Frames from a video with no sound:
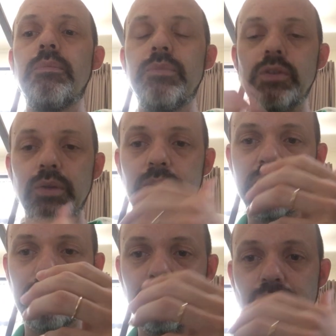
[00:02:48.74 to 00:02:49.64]
so he
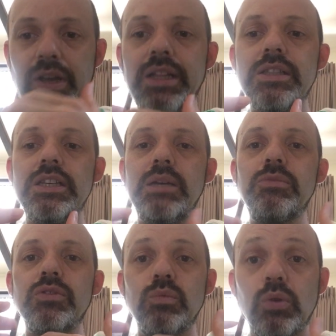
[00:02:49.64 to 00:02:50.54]
was able to bring in a team
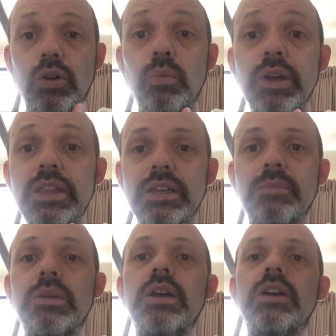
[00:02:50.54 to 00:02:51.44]
to work with
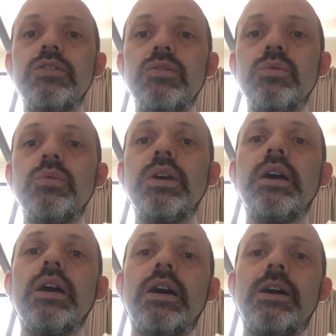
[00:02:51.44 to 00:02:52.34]
him to
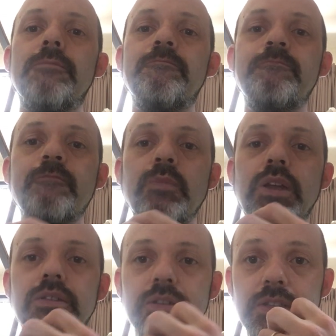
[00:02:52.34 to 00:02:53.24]
um,
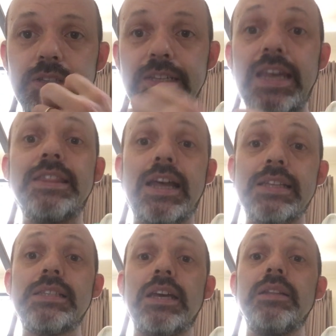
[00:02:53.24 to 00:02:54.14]
to, to get that
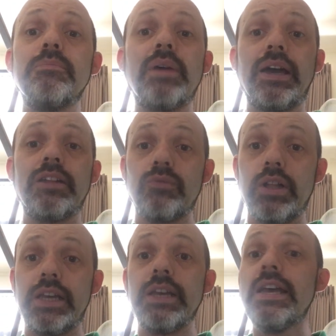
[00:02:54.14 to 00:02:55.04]
site back and
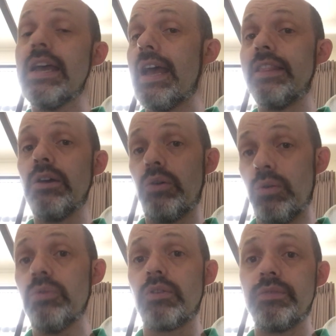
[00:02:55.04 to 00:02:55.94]
running. And the
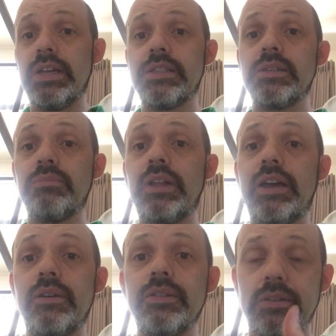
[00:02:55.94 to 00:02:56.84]
owner of that
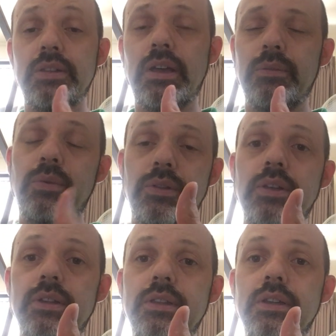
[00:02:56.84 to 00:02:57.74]
supplier, the uh, well,
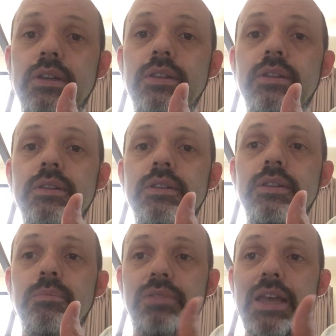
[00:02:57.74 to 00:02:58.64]
the, the
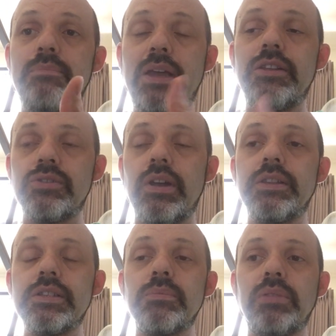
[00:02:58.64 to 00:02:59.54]
the plant manager at
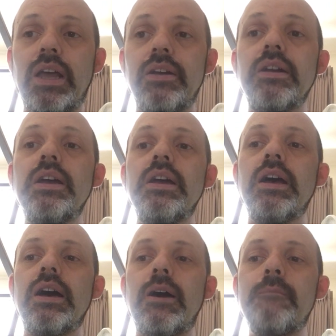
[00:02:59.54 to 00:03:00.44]
the supplier,
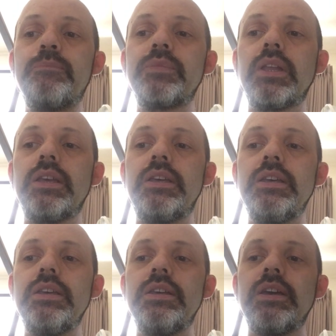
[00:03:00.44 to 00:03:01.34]
um,
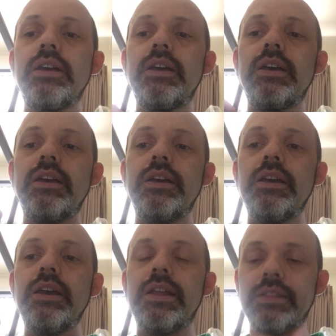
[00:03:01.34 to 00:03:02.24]
he
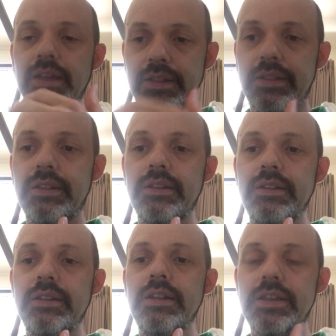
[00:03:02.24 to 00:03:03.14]
and and
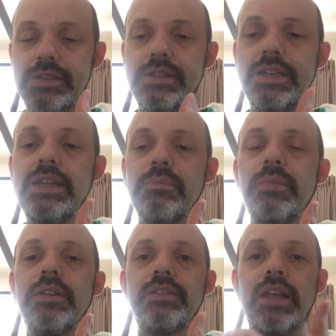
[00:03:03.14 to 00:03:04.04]
his
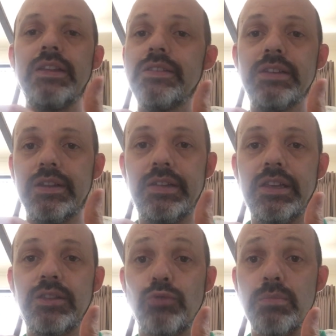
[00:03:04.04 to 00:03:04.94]
team said this is going to
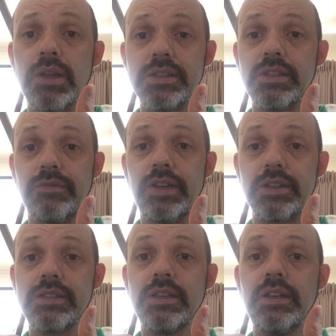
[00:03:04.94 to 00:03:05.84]
take three months to
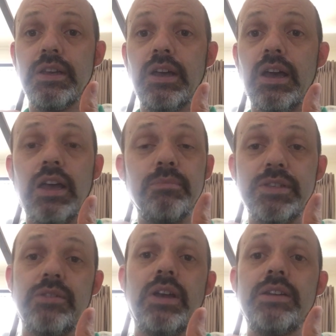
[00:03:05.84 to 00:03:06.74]
fix, uh, and
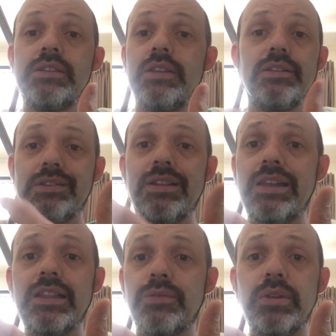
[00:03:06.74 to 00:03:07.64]
Mr. A said it's going to
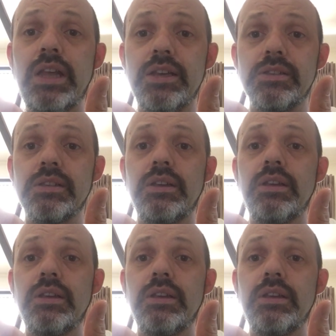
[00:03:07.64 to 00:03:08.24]
take three days,